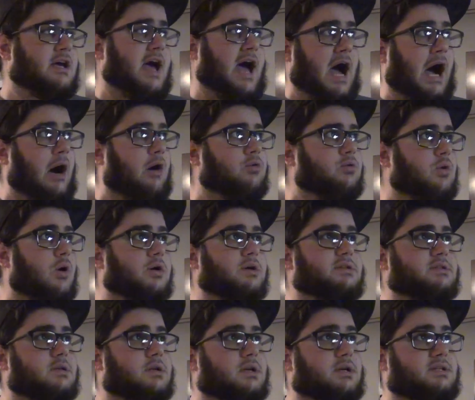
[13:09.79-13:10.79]
How long
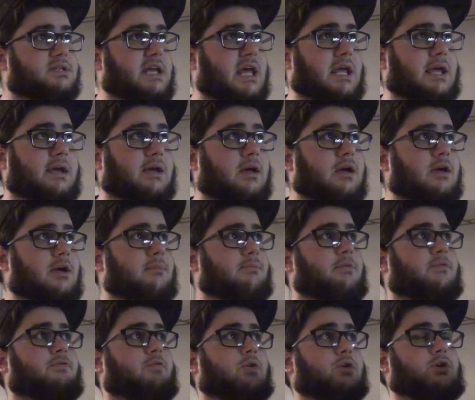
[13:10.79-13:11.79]
is it going to take
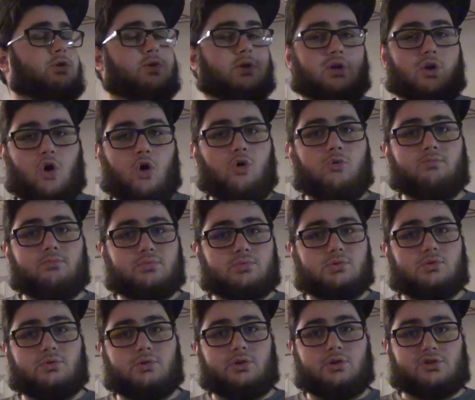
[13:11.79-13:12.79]
before you can
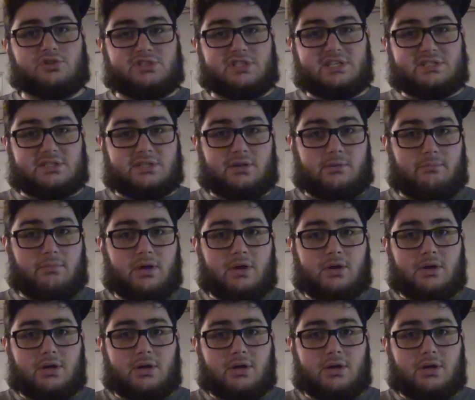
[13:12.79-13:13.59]
homebrew your system